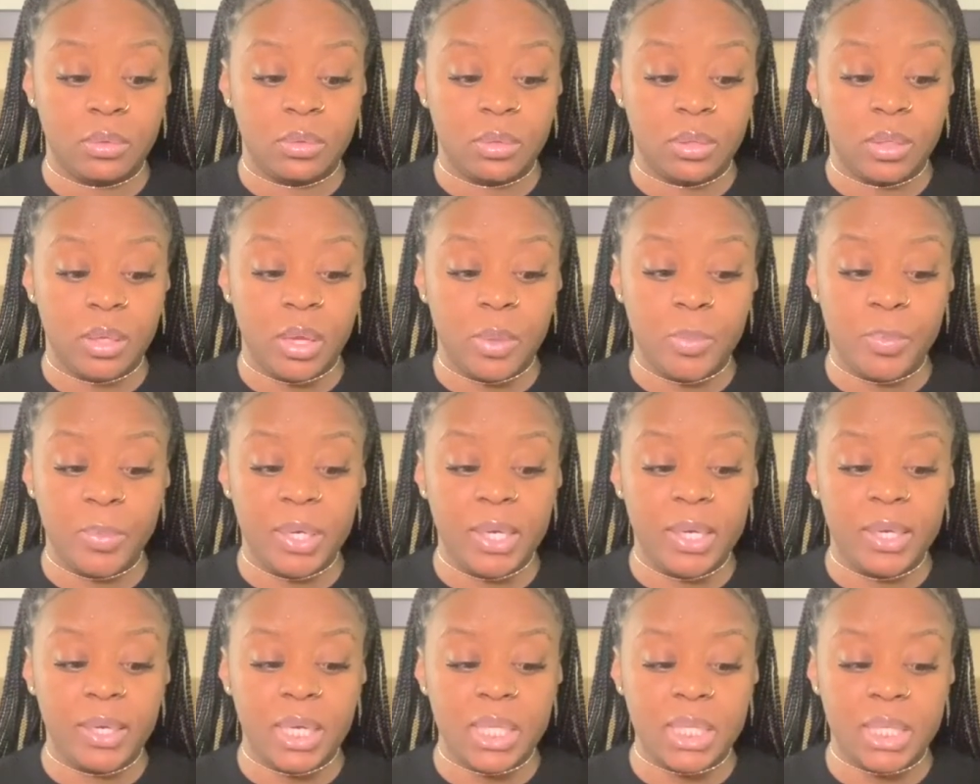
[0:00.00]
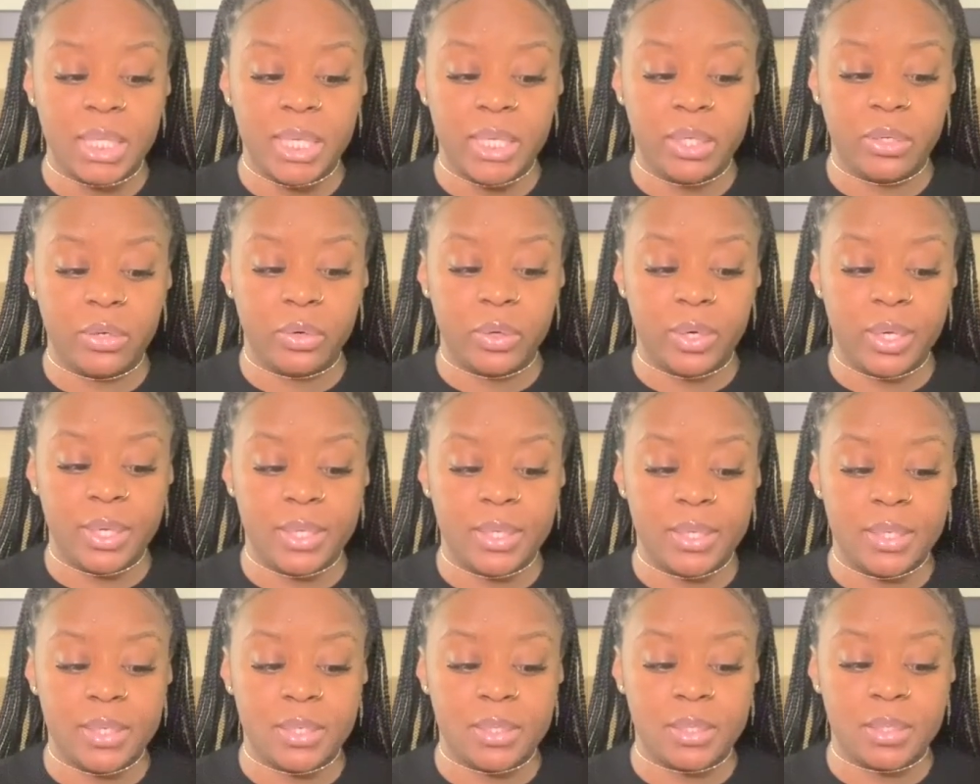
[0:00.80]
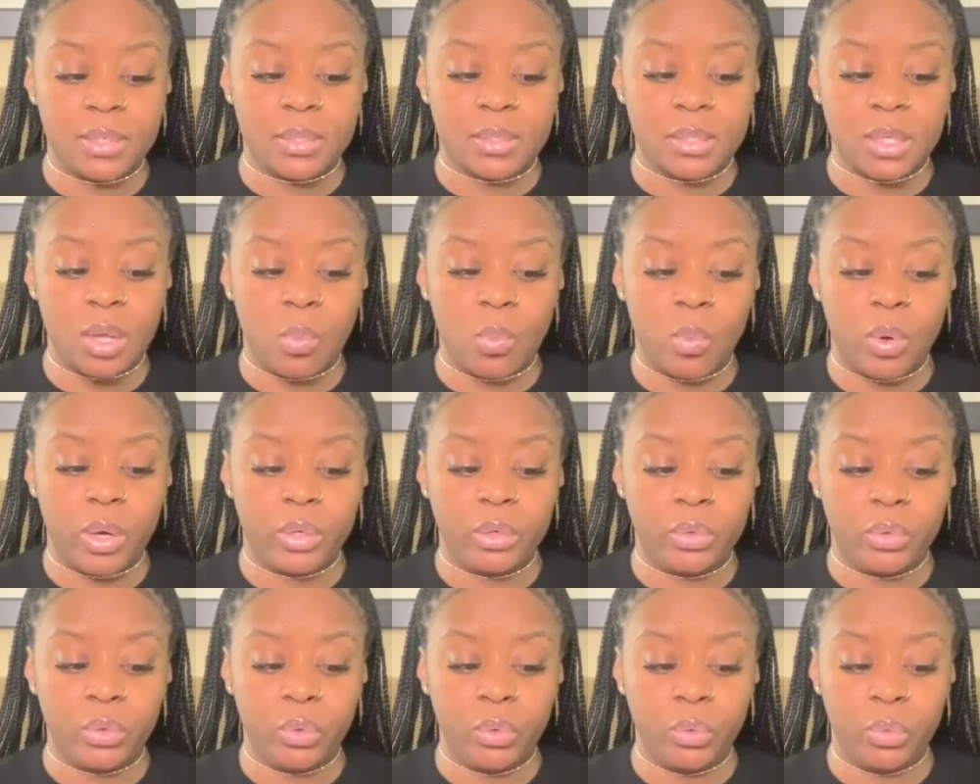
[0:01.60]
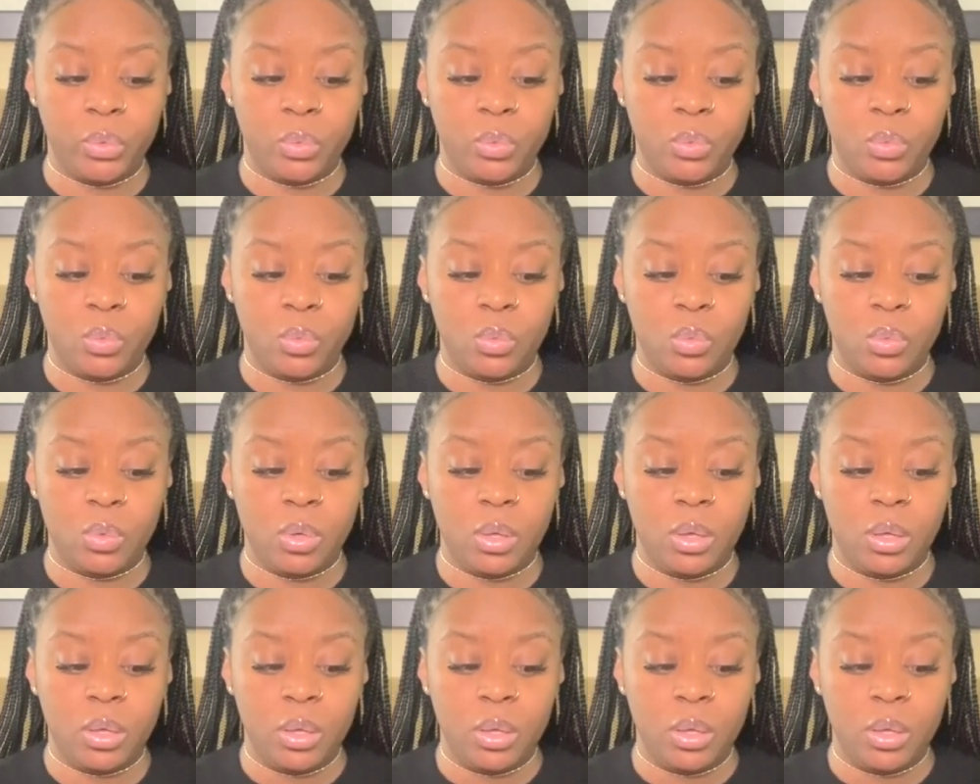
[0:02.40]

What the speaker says: And being a leader is someone who,